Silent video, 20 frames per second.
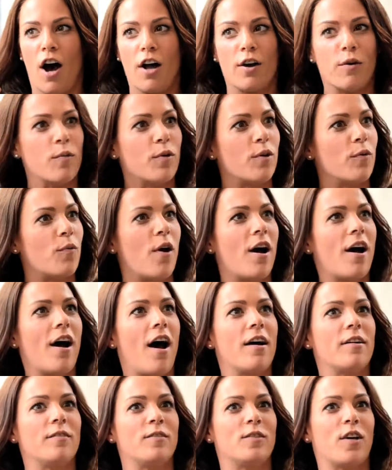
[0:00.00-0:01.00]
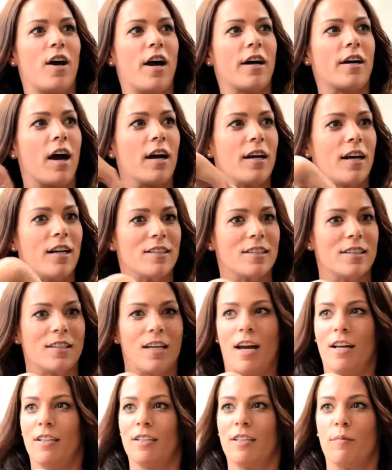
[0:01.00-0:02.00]
I don't want to, I was like, I get
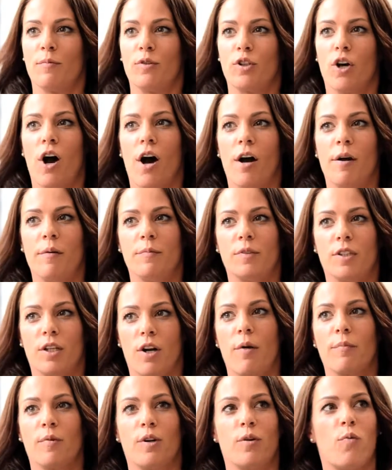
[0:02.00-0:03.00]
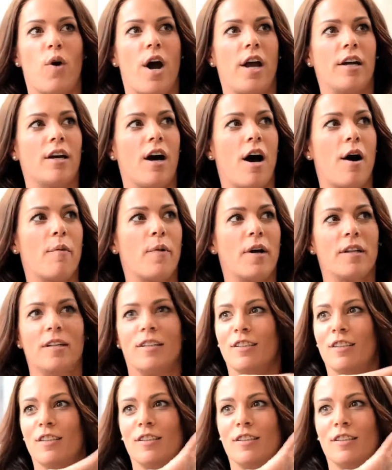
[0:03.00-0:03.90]
scared sometimes that I'm going to wake up and this